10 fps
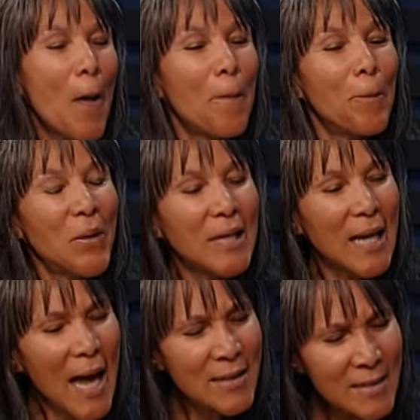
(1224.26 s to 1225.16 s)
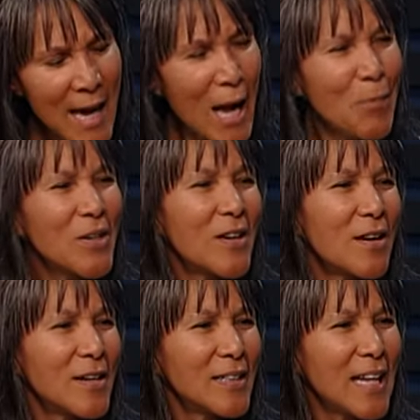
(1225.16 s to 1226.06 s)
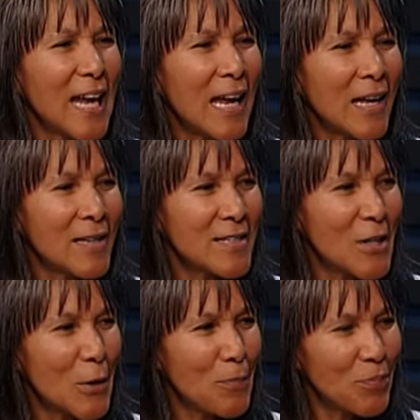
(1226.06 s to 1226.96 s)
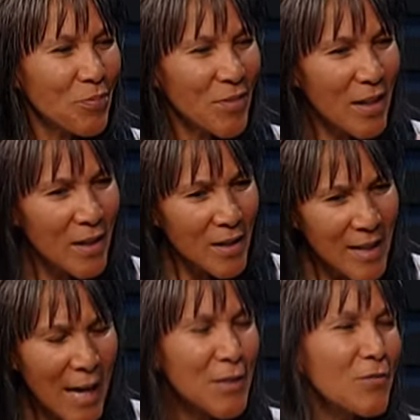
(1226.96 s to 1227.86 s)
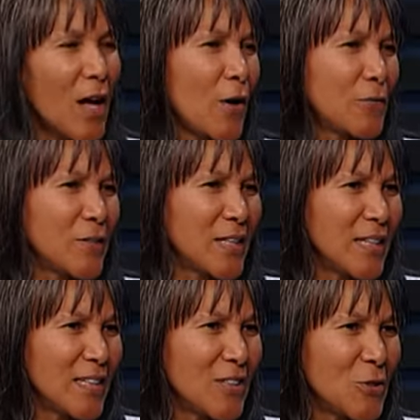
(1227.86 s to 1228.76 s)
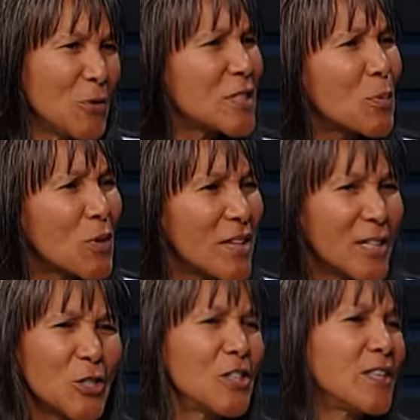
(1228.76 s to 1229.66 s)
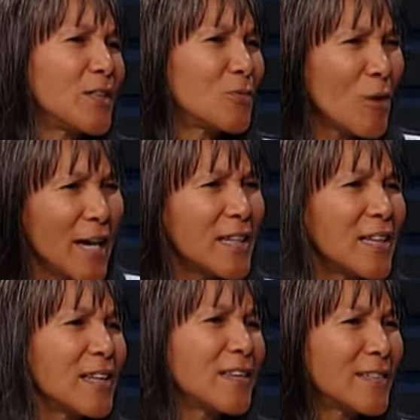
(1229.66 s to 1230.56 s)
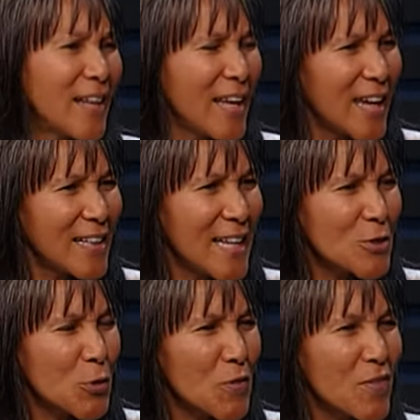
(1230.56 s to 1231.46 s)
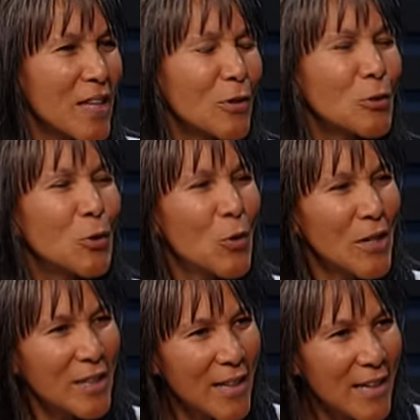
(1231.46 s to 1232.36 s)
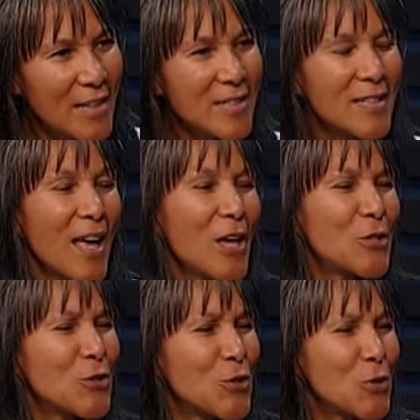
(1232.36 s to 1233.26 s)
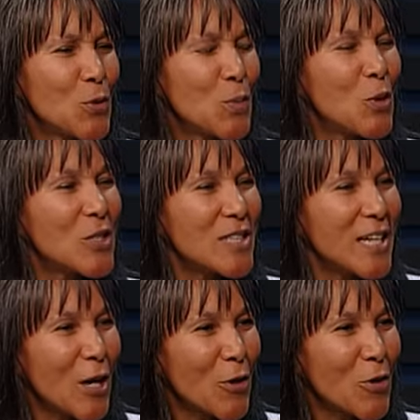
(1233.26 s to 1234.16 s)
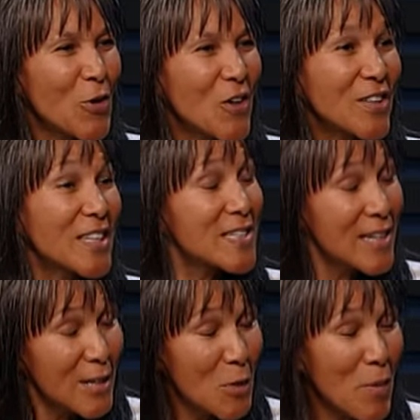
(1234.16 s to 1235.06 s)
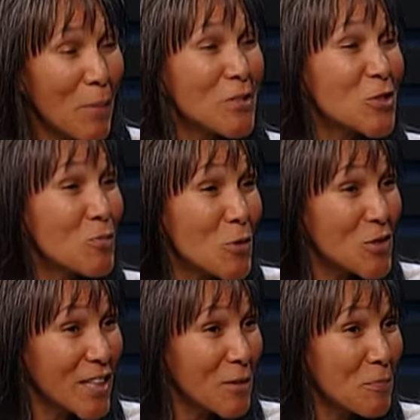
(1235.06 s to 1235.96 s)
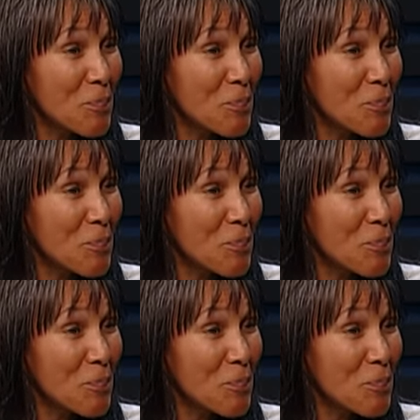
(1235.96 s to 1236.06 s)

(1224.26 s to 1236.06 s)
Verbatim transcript: But as time went on and um, uh, got involved in, in doing some production and writing and, and that sort of thing, the Lord led us to put together the Ten Commandments to music.